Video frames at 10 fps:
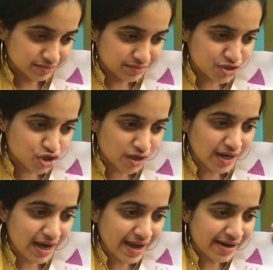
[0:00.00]
draw
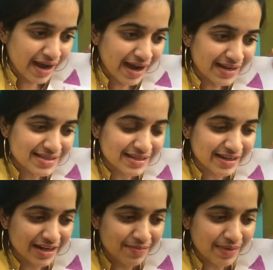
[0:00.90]
an ice
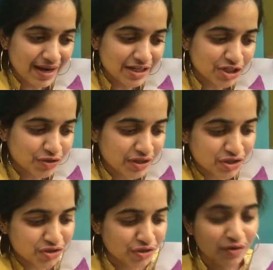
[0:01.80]
cream. I'll show it
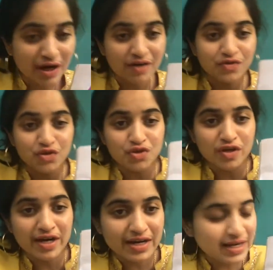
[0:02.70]
to you how to
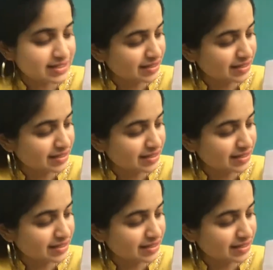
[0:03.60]
draw an ice